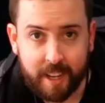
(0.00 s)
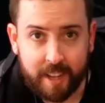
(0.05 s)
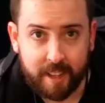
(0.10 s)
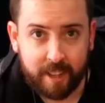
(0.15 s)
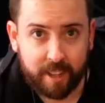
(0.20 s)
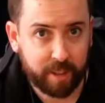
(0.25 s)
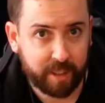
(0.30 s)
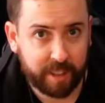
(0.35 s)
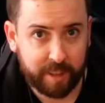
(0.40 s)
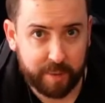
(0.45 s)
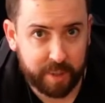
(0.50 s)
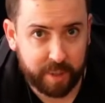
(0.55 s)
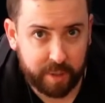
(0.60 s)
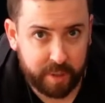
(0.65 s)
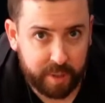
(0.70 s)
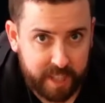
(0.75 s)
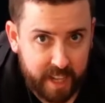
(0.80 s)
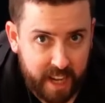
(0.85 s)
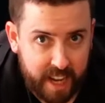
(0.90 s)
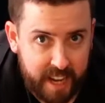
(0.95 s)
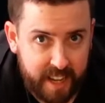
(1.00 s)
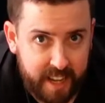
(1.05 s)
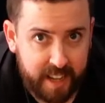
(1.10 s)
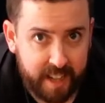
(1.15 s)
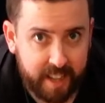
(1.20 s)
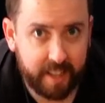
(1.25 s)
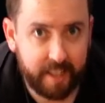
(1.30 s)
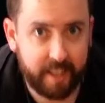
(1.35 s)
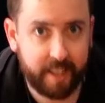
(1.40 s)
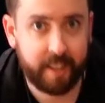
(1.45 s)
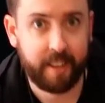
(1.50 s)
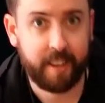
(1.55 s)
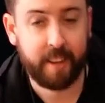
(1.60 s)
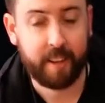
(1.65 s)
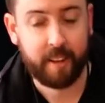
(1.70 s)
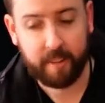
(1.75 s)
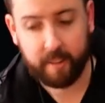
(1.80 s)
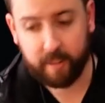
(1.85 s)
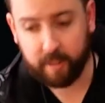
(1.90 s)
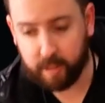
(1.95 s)
So look, it was a good day.
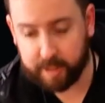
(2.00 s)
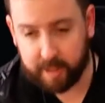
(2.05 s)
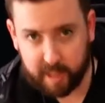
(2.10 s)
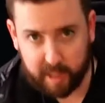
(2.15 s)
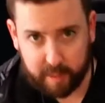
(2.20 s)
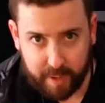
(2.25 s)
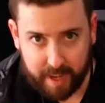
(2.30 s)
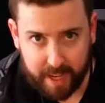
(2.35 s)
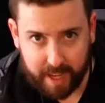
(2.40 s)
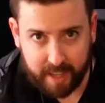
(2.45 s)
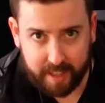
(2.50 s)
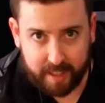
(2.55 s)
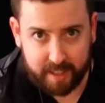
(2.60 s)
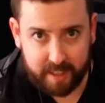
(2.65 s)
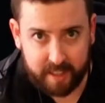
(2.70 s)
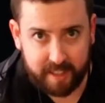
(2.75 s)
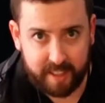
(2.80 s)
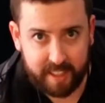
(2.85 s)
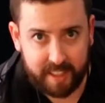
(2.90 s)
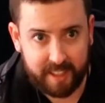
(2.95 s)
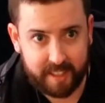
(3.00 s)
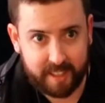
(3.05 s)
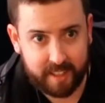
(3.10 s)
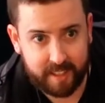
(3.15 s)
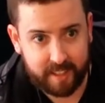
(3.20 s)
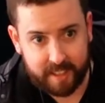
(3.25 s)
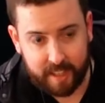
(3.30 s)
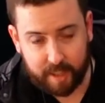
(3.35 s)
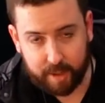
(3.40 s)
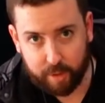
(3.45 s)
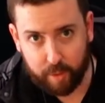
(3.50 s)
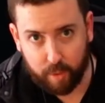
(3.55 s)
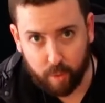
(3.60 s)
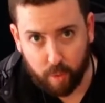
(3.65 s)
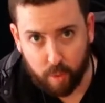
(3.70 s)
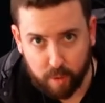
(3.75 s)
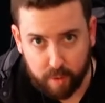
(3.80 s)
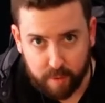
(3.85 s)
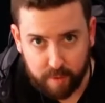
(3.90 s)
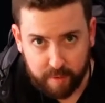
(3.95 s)
Lots of speakers, didn't sit through
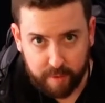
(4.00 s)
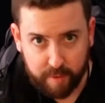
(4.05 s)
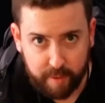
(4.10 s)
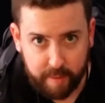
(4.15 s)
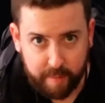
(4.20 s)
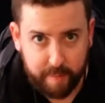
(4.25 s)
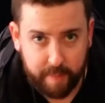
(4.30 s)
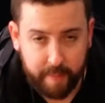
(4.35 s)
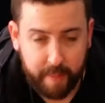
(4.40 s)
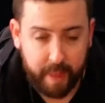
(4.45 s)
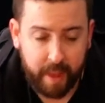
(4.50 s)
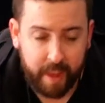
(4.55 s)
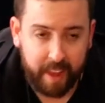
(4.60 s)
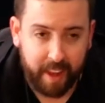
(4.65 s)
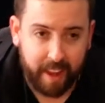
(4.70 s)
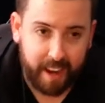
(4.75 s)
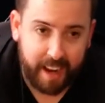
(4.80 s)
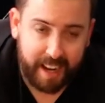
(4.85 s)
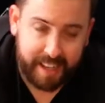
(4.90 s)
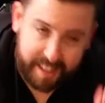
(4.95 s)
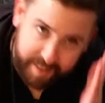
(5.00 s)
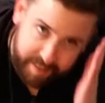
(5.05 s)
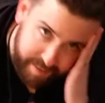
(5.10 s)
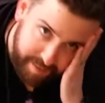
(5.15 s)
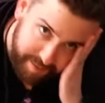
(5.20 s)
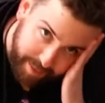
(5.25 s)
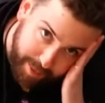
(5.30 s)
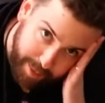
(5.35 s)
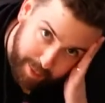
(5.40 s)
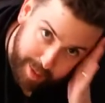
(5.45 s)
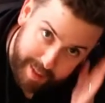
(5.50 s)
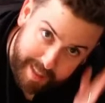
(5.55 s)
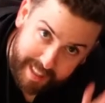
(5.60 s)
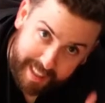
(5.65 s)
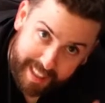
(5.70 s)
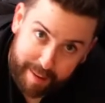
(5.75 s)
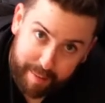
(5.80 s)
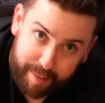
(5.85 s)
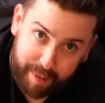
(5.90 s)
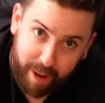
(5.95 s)
all of them. I did fall
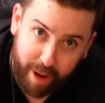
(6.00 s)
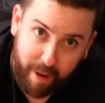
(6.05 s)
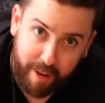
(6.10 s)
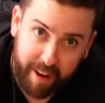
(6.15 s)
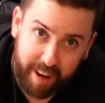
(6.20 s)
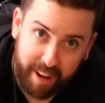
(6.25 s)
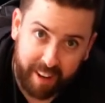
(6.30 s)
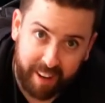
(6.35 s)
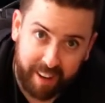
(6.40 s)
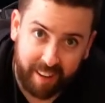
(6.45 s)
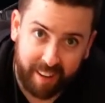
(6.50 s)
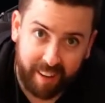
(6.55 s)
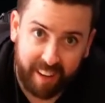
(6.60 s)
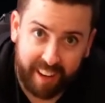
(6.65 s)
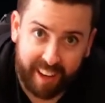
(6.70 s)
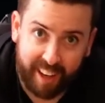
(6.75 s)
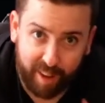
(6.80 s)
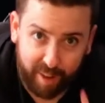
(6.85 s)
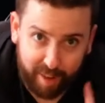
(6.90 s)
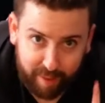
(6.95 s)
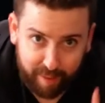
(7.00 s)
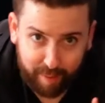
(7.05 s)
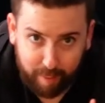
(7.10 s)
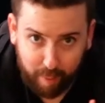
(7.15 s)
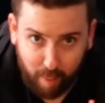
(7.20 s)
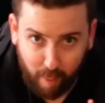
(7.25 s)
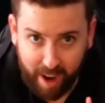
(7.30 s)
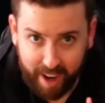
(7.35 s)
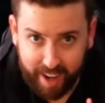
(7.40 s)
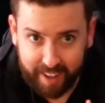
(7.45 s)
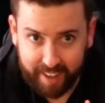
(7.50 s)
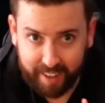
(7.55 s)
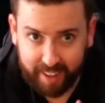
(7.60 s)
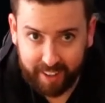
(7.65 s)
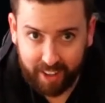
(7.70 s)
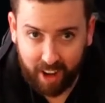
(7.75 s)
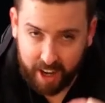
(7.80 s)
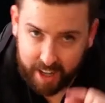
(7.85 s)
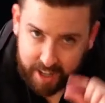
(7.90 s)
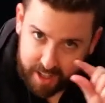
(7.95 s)
asleep though in one,
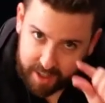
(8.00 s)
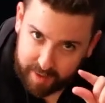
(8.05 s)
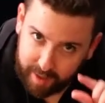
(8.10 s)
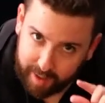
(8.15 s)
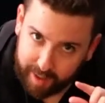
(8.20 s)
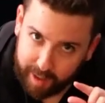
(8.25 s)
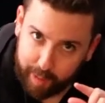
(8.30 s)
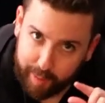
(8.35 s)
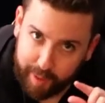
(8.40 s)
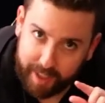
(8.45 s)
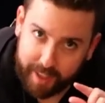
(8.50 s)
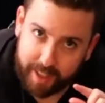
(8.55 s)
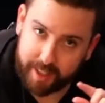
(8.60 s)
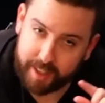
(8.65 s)
kind of just for a little bit.